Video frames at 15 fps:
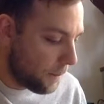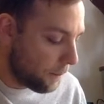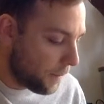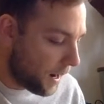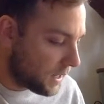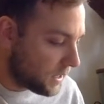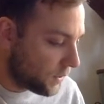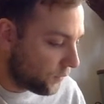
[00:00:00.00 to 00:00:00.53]

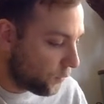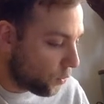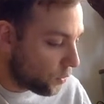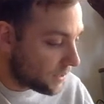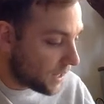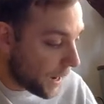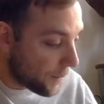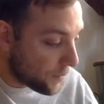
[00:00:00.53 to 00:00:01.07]
Minus
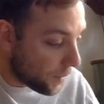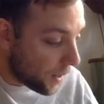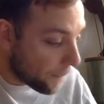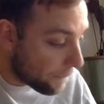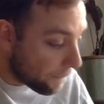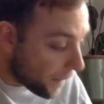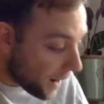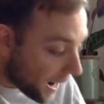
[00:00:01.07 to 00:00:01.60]
4 times by
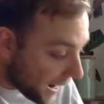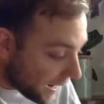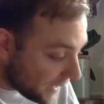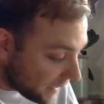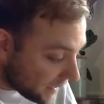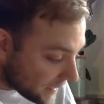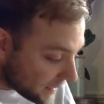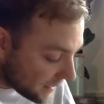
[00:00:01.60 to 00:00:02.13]

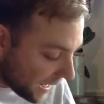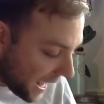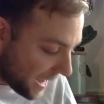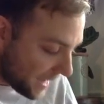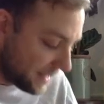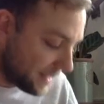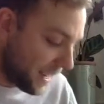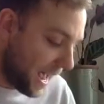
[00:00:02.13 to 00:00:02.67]
minus
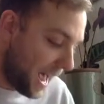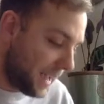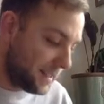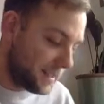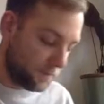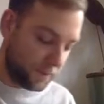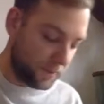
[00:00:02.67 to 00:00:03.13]
8x,